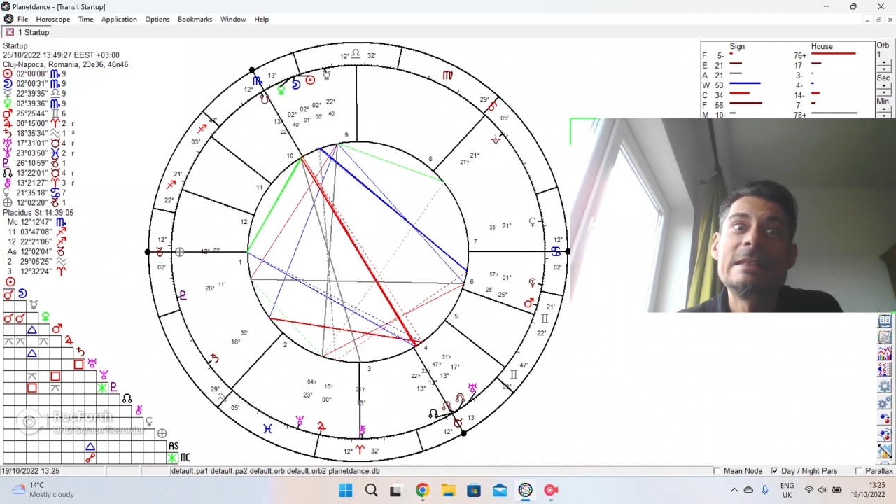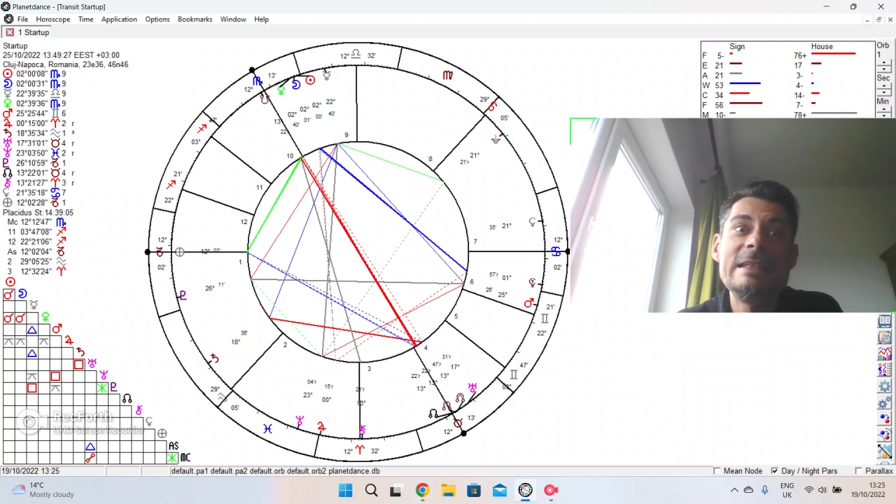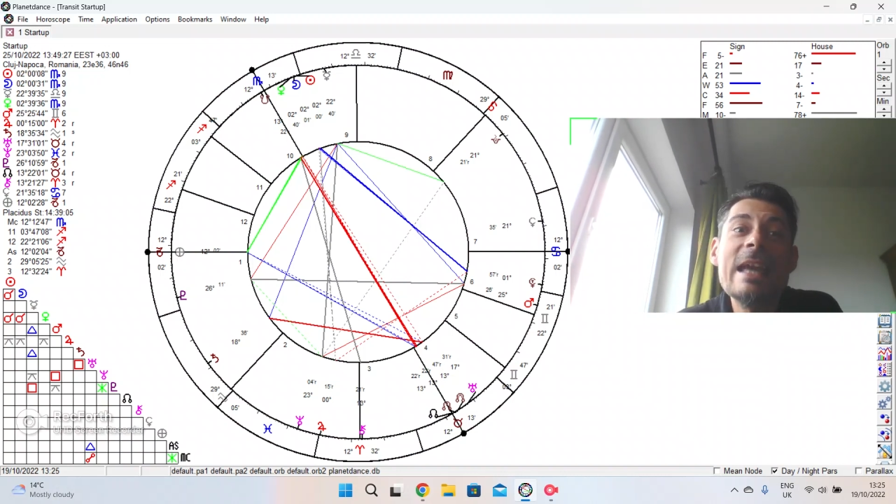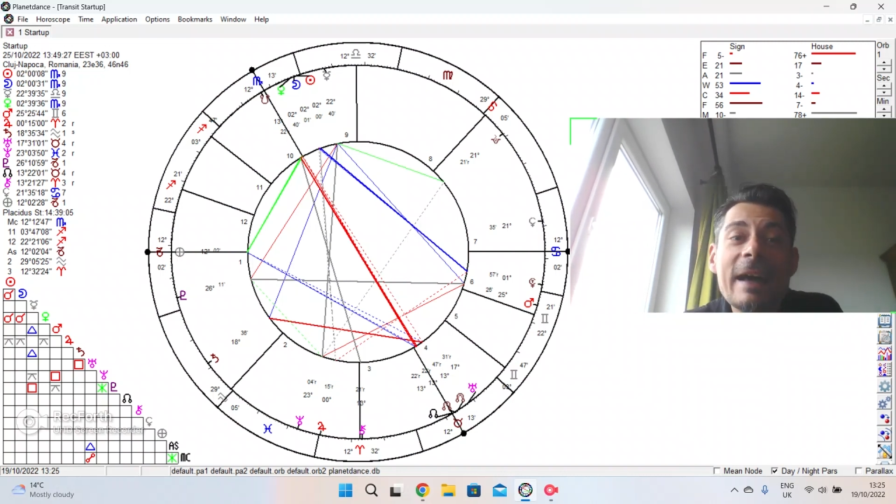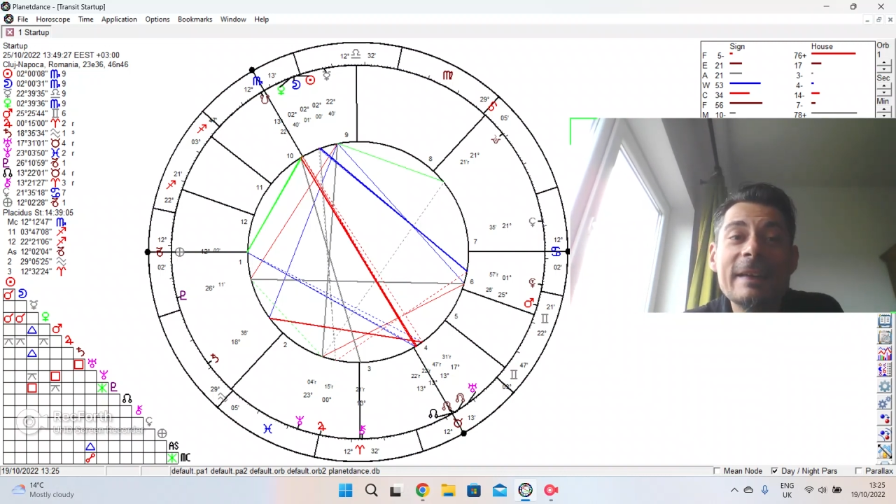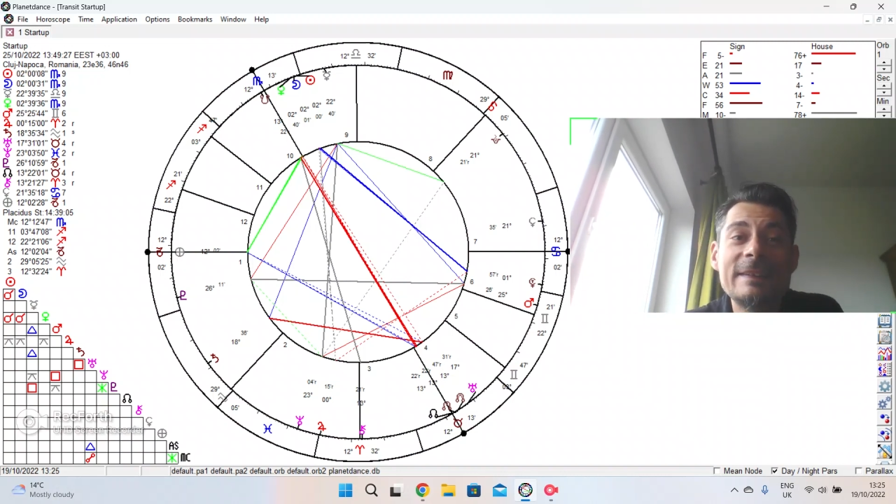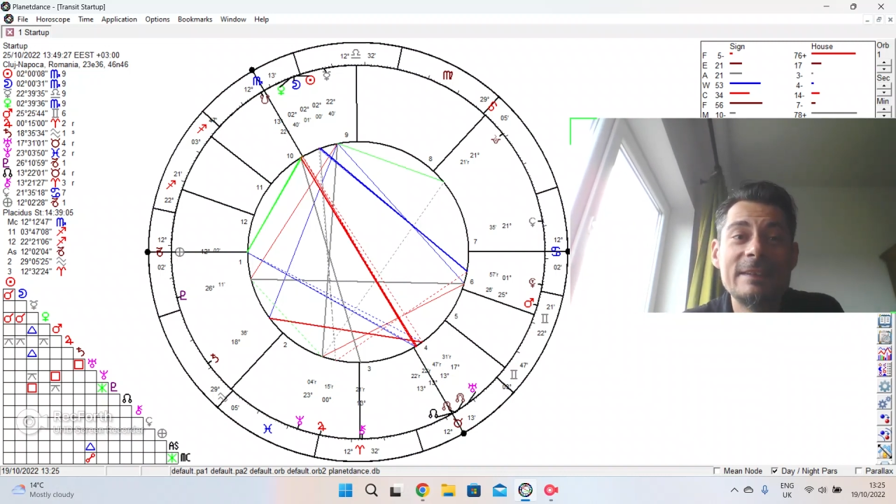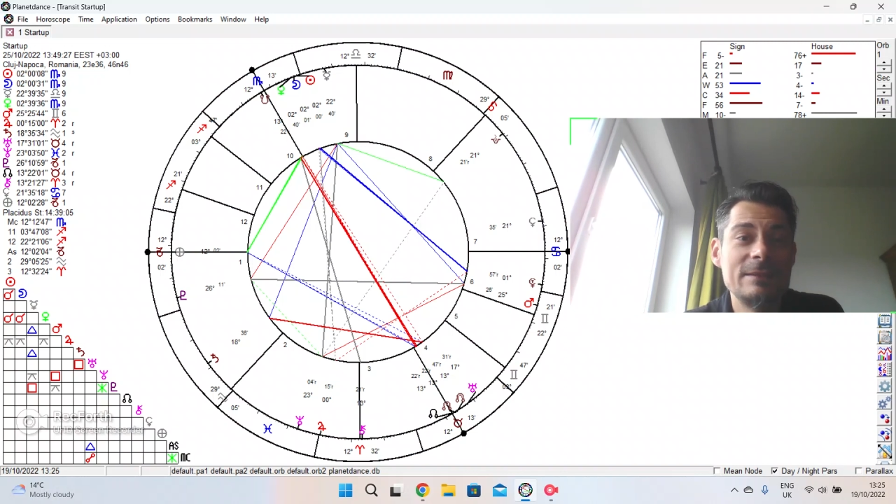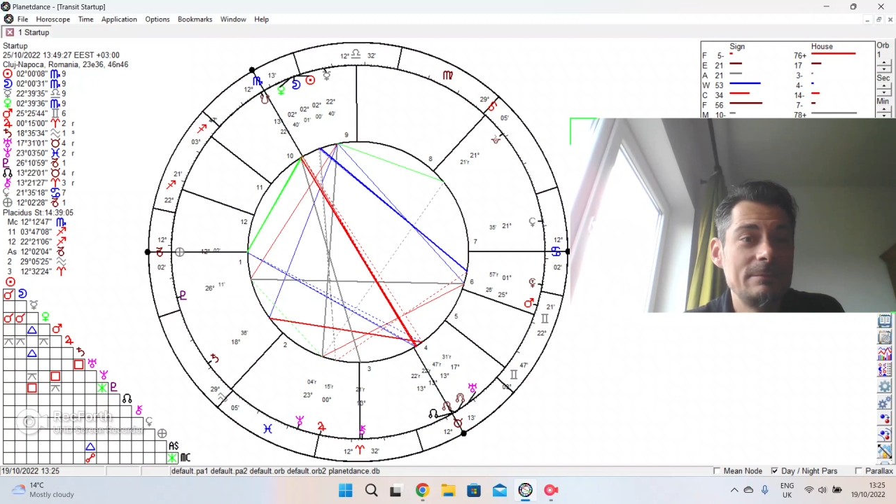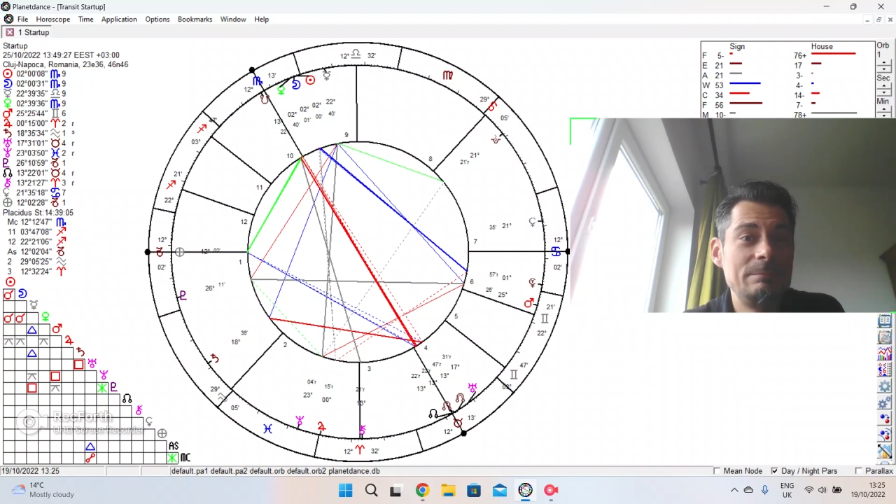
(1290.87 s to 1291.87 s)

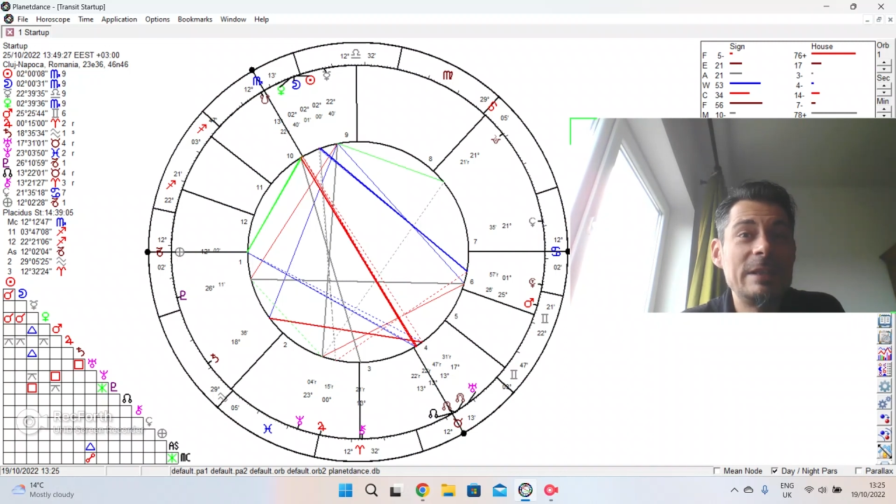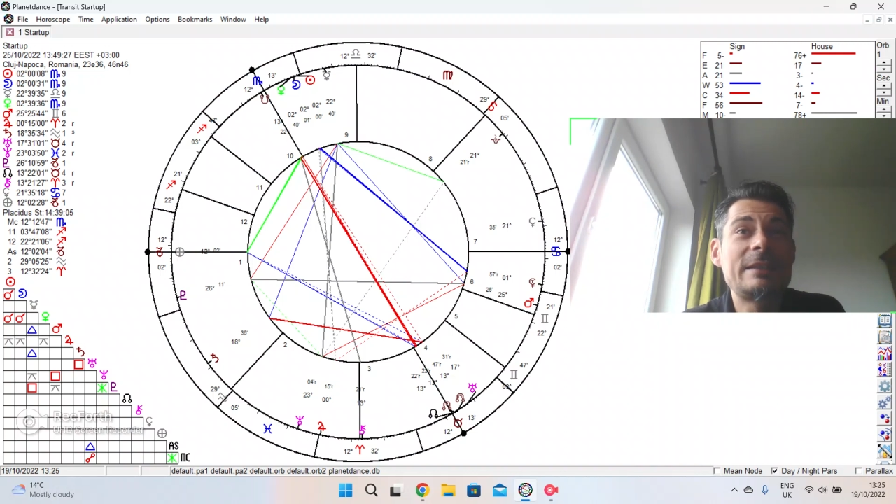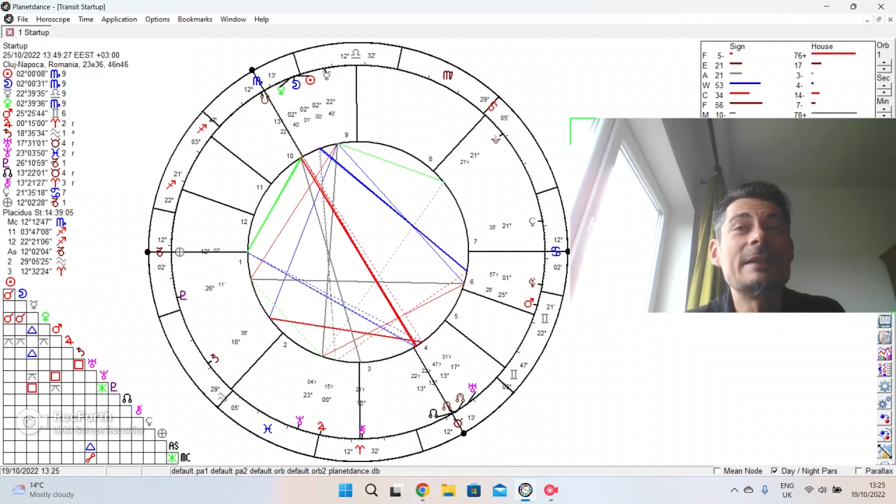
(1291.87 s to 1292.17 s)
beforehand